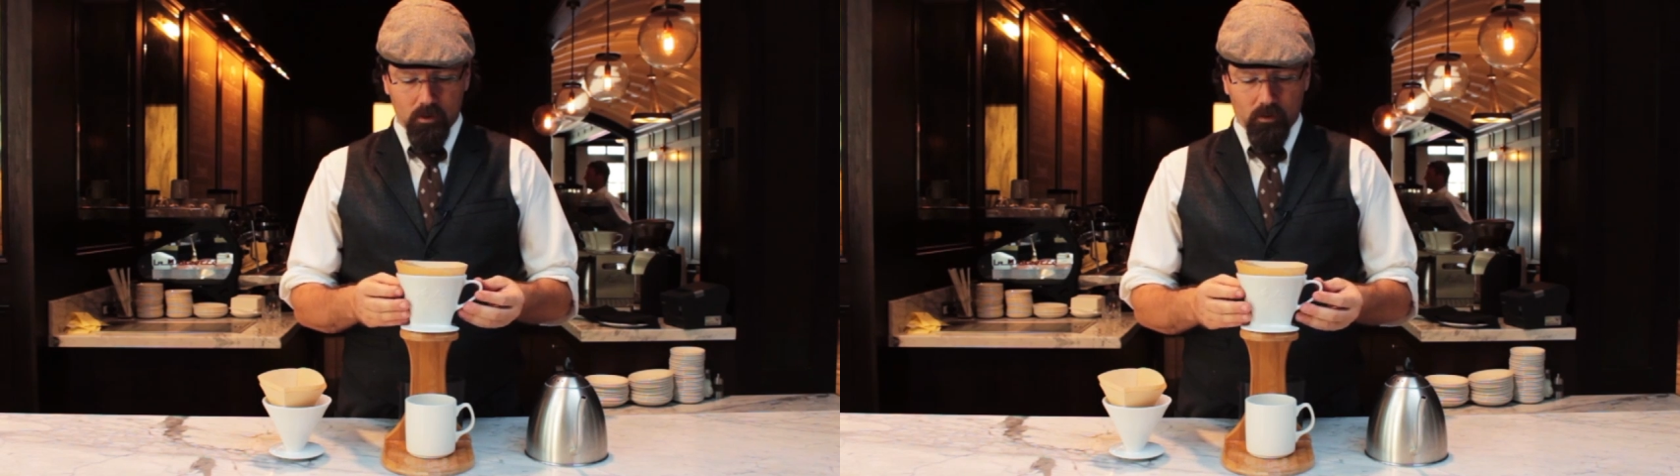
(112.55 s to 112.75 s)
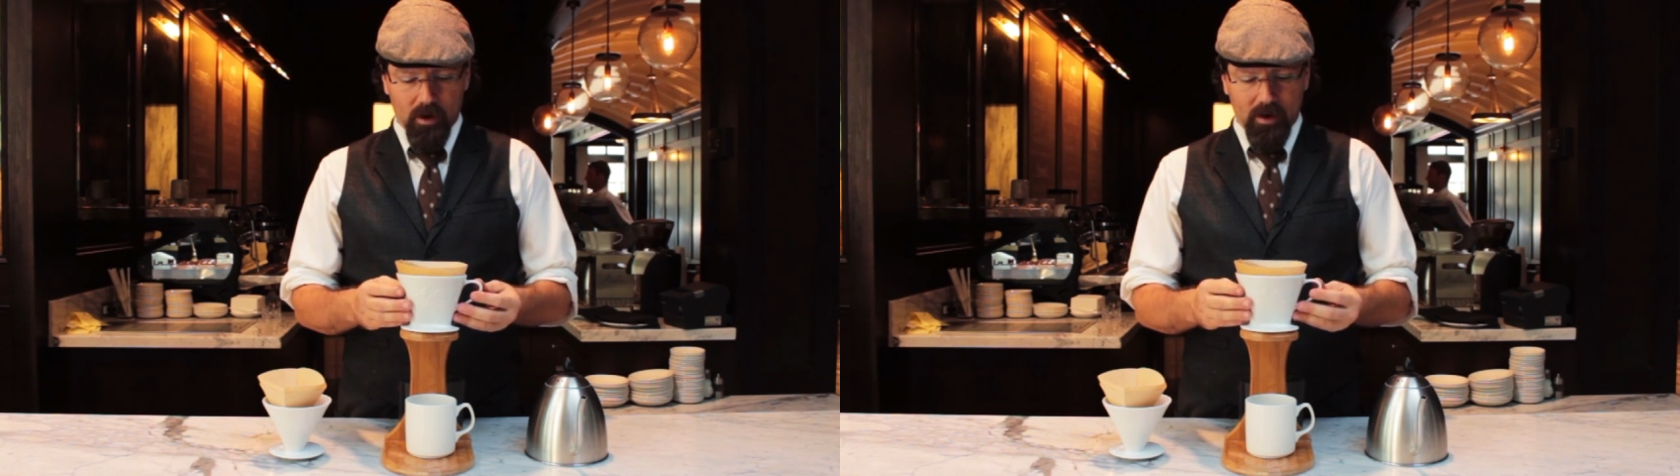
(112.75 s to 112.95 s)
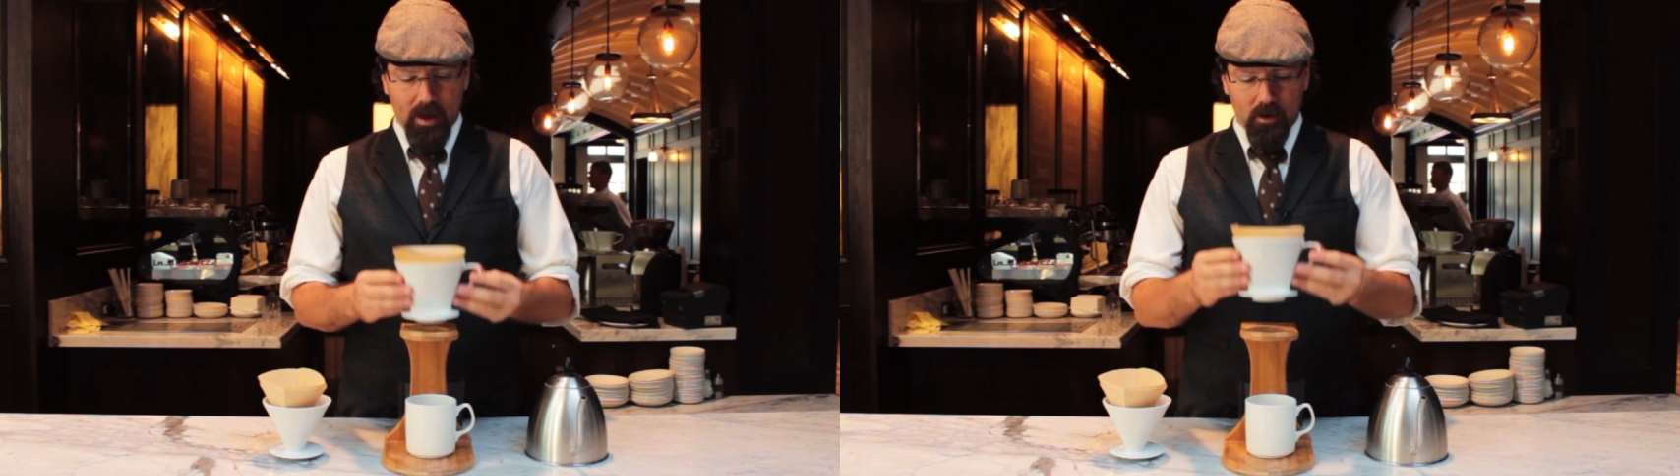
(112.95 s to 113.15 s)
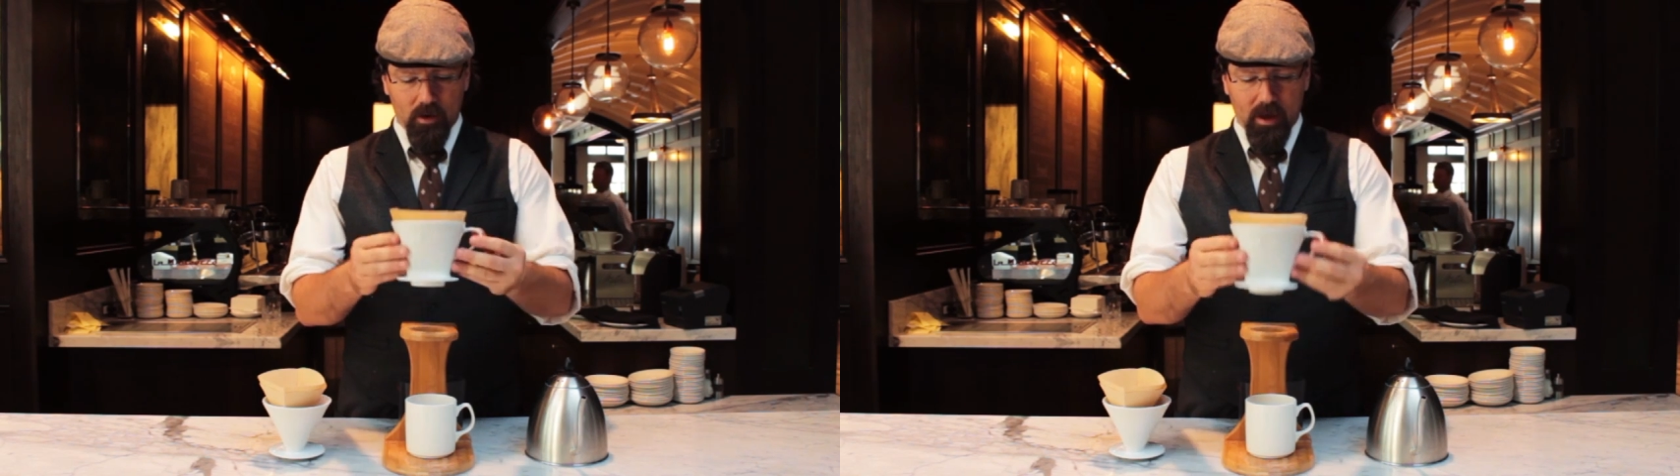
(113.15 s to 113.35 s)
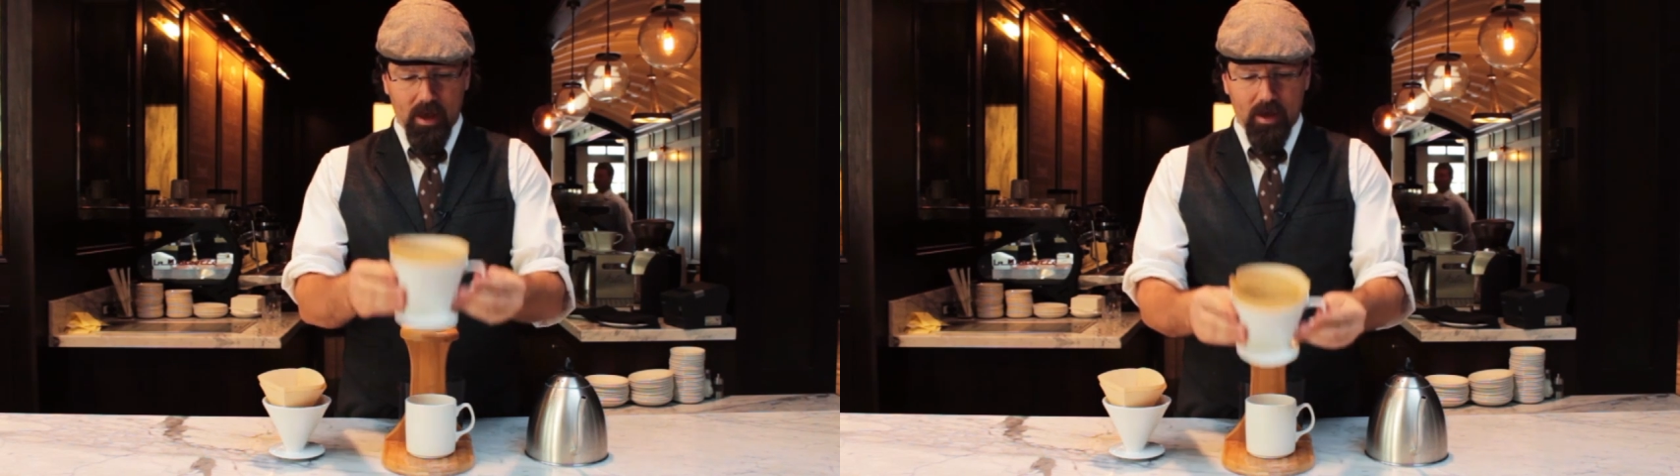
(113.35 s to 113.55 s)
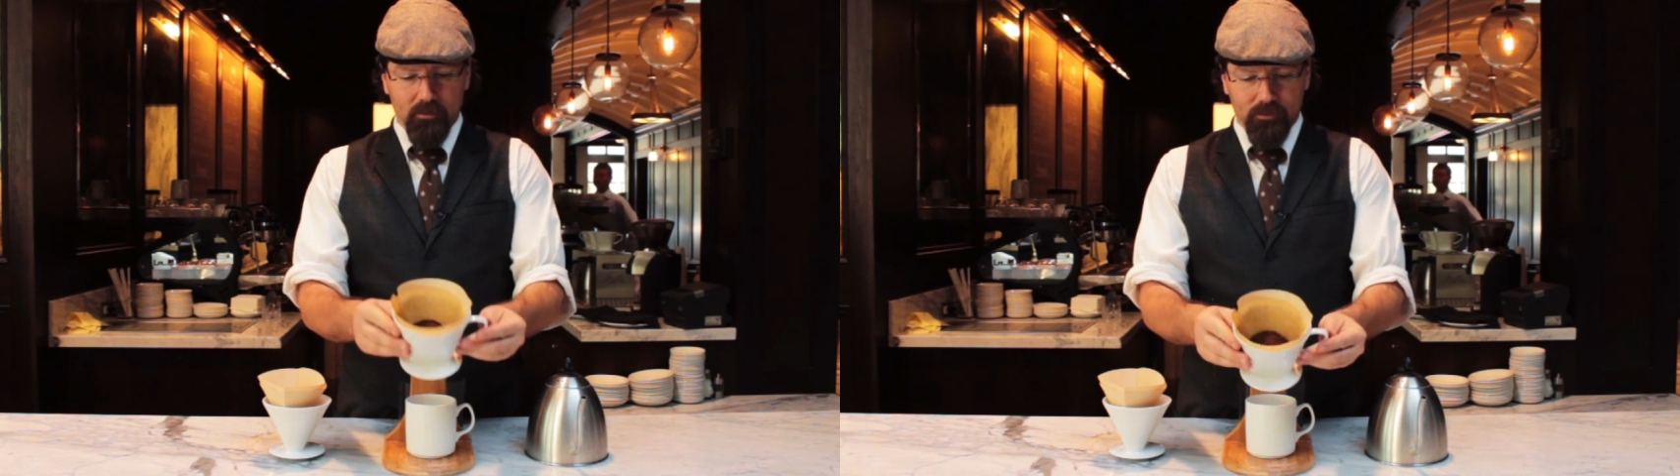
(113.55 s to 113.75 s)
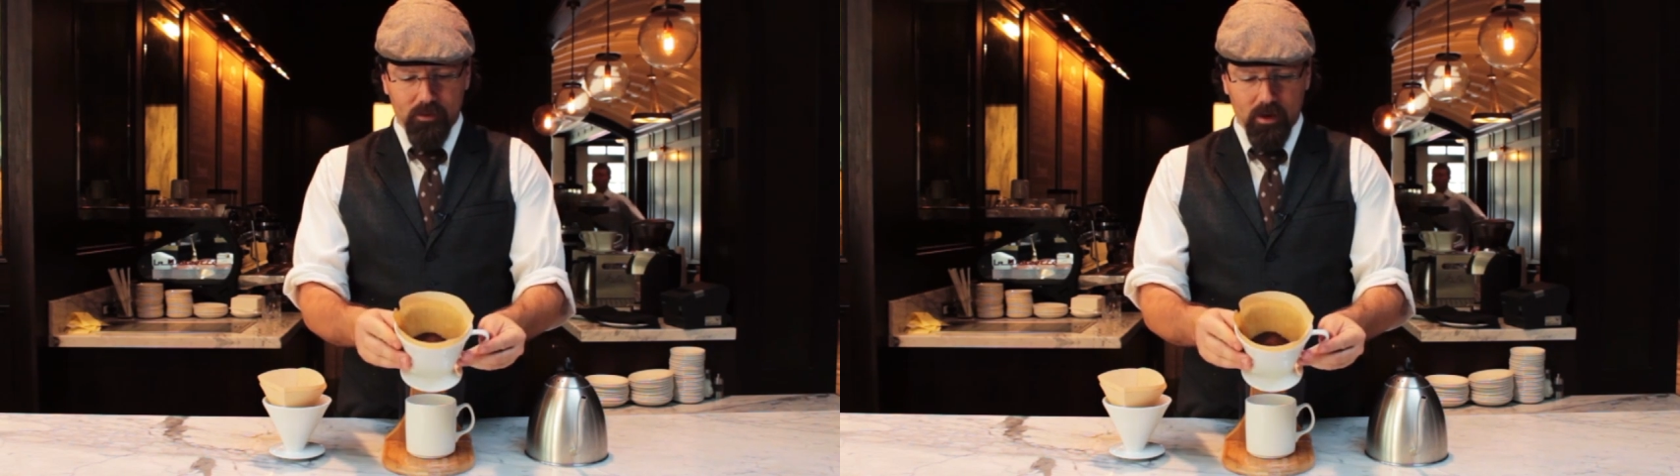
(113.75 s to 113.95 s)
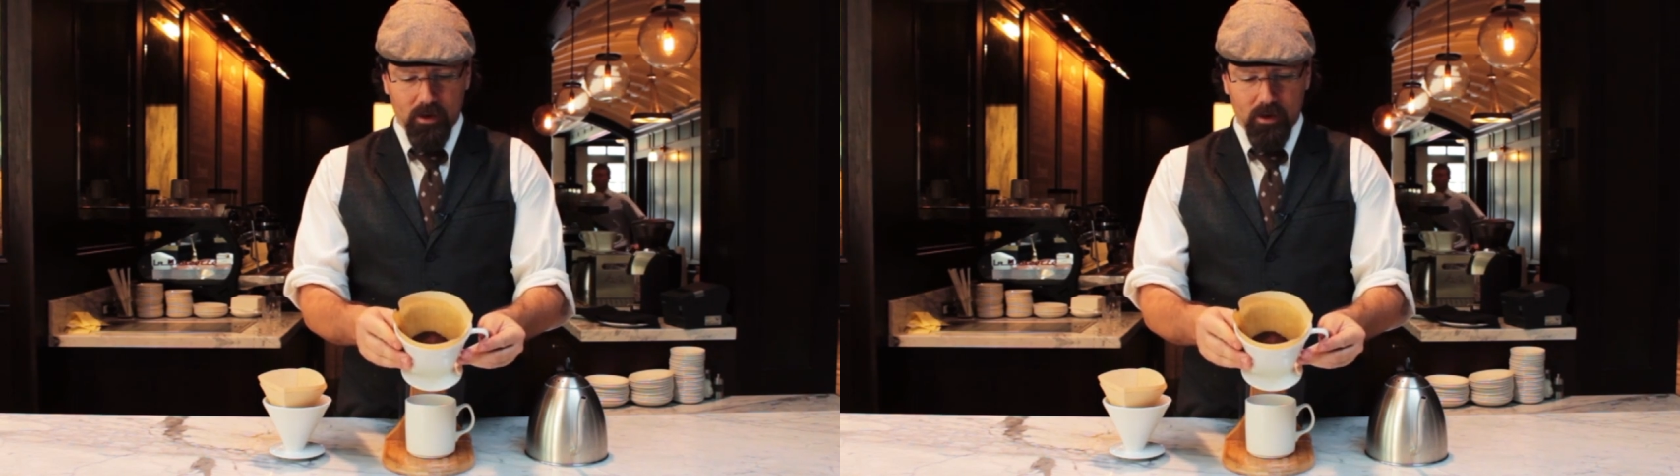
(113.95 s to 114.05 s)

Right now I have